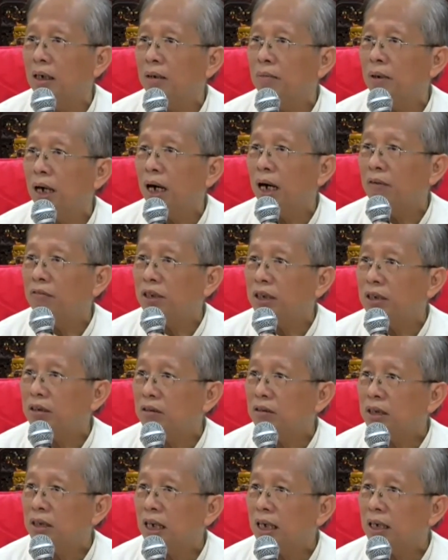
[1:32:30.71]
But after
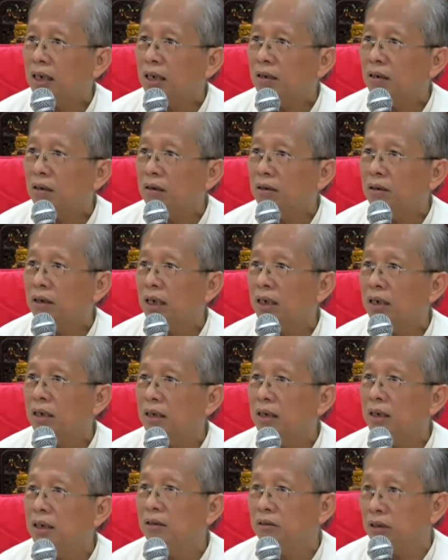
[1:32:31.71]
you sign the contract
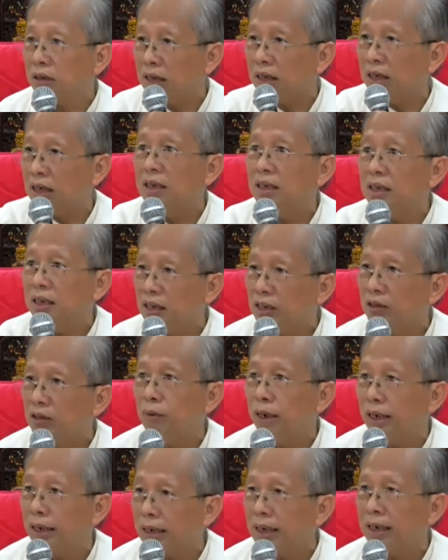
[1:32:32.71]
early, you think easy to
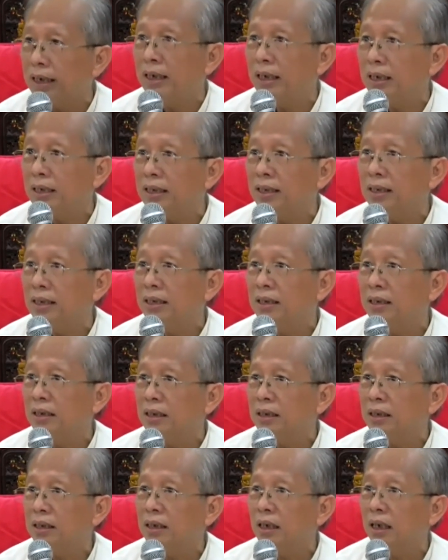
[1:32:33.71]
maintain that
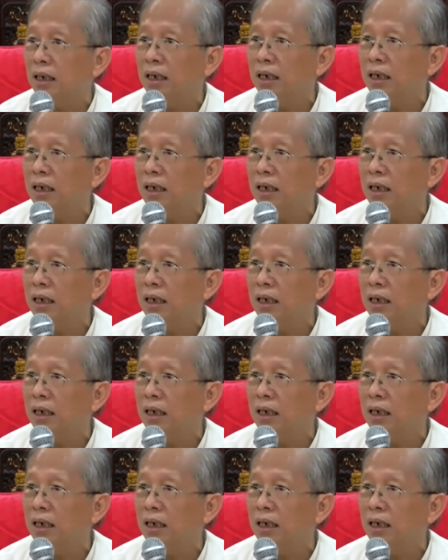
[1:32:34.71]
sincerity.